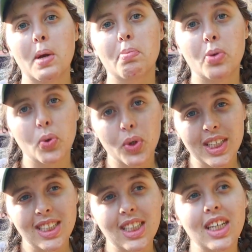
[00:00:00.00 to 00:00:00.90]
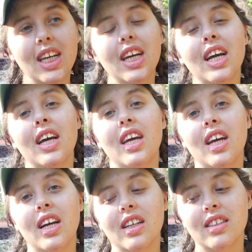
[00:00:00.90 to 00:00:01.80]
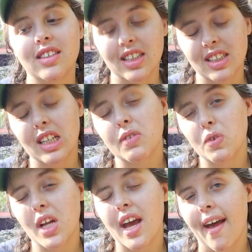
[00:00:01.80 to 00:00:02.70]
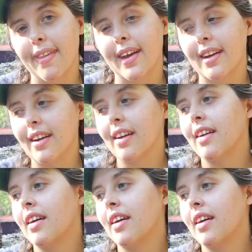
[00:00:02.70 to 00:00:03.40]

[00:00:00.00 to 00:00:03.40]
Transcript: Pretty successful day, I think.